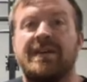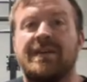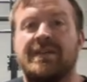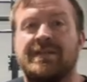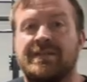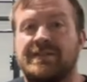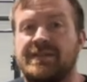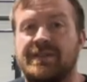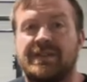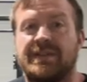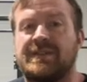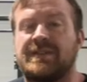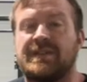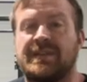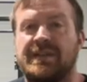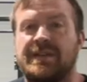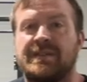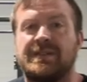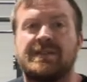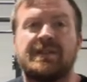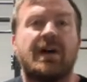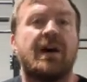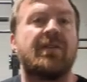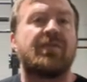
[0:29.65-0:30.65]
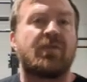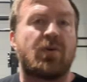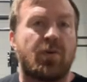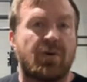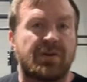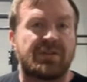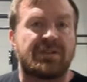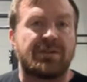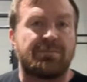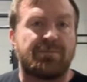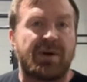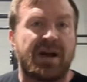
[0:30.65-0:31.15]
so this is, of
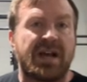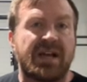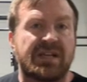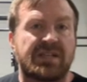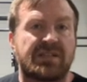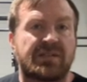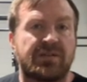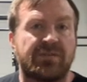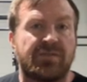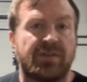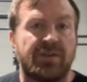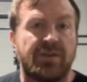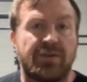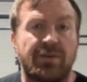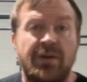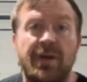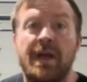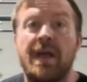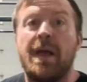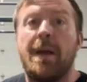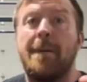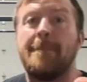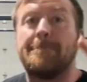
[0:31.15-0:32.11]
course, a biased review,